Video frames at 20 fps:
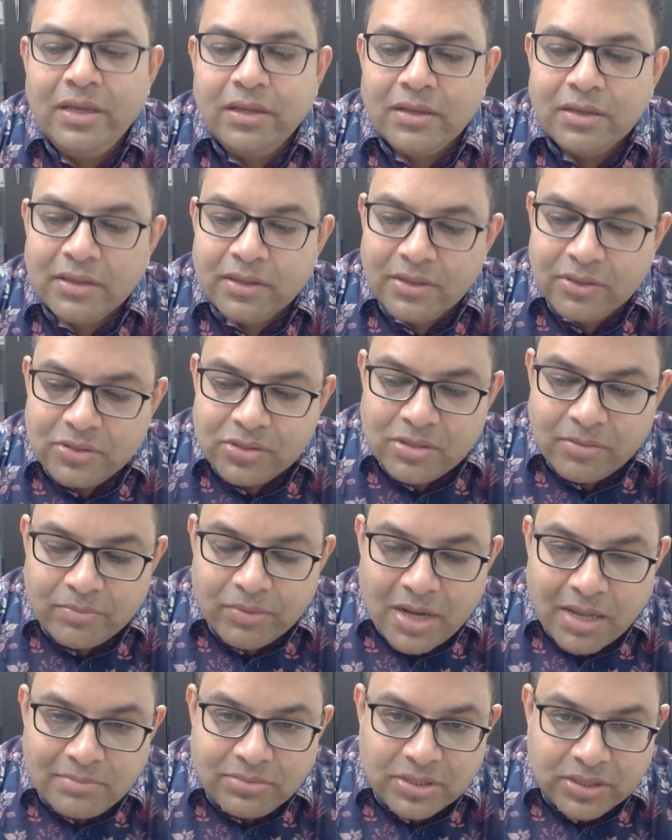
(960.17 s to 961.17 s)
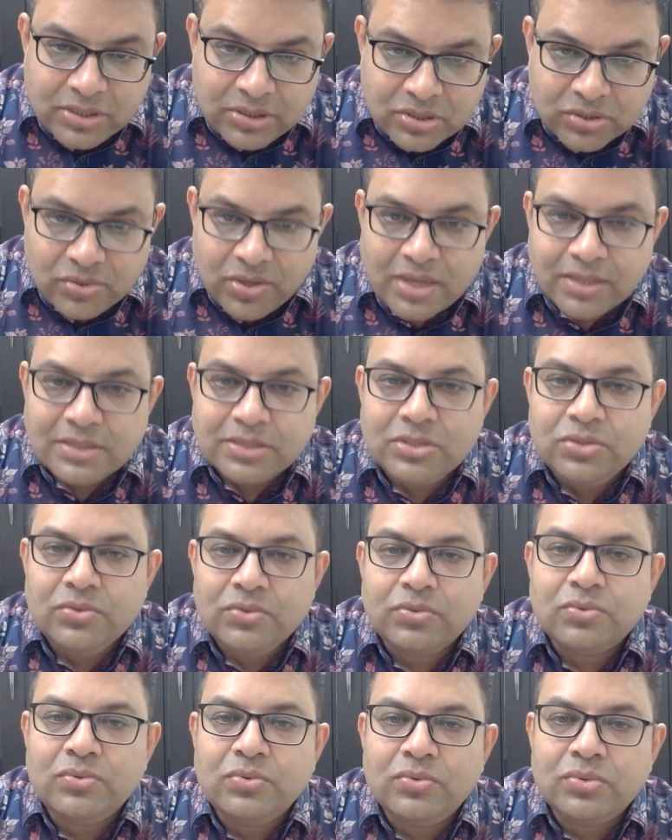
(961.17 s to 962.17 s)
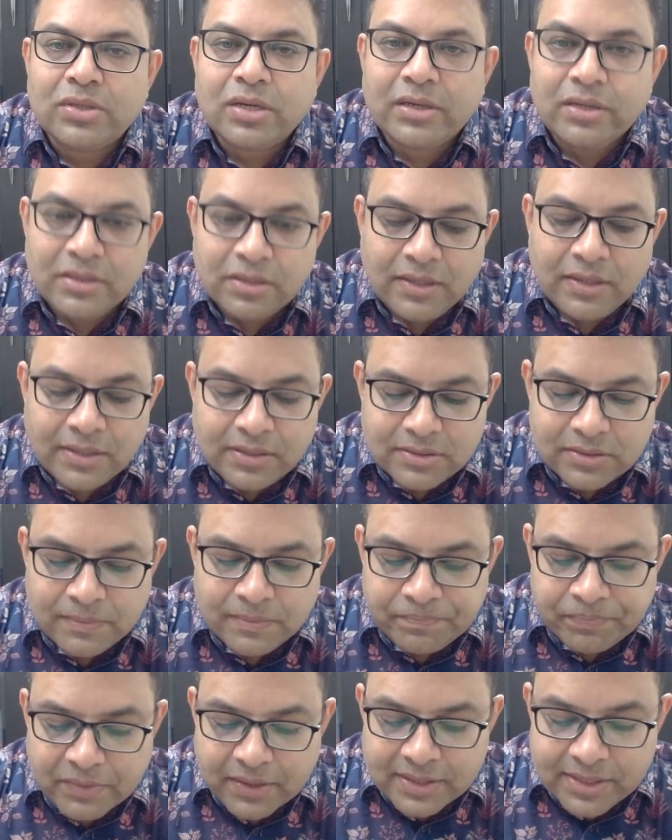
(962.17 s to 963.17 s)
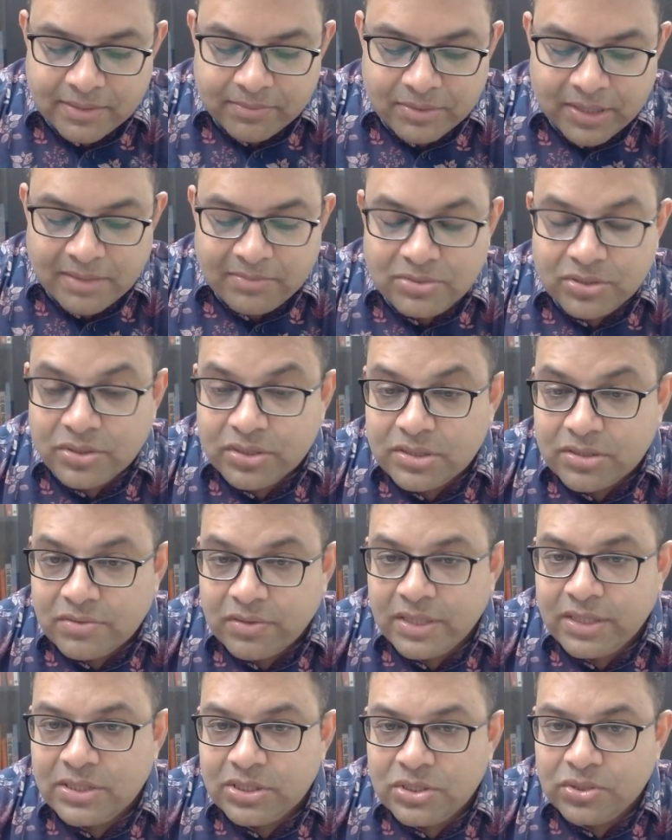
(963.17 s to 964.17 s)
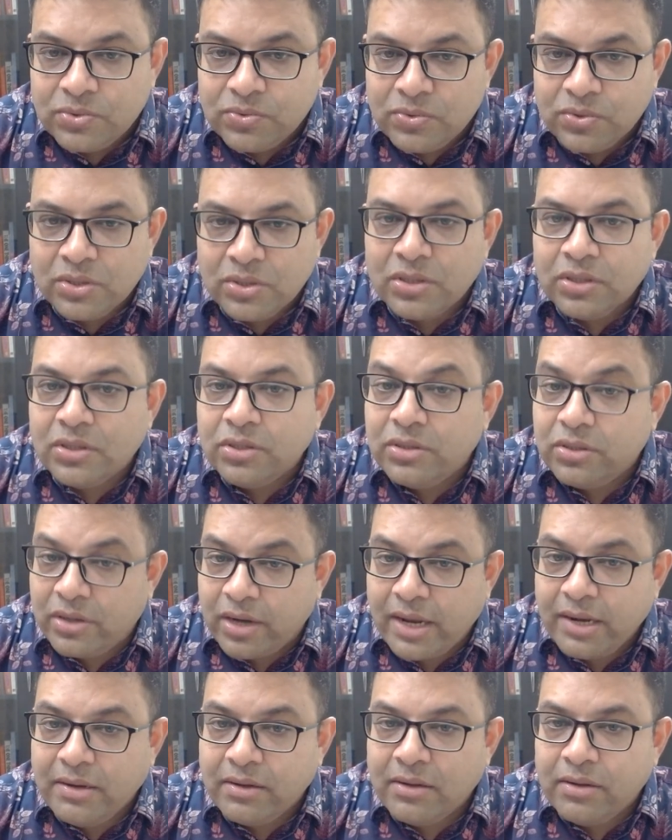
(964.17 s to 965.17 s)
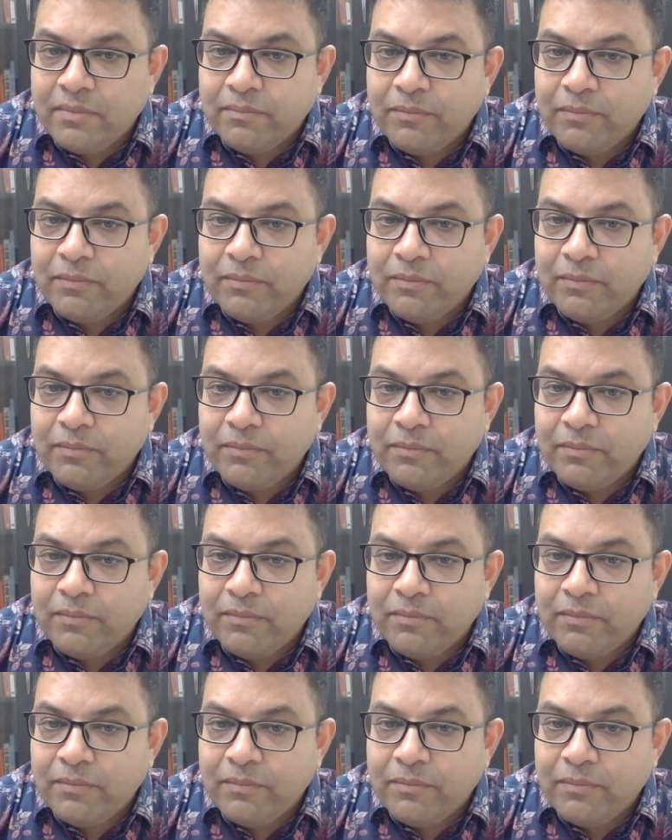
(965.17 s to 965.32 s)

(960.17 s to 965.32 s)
He sometimes instructs you to do certain things, sometimes restrains you, right?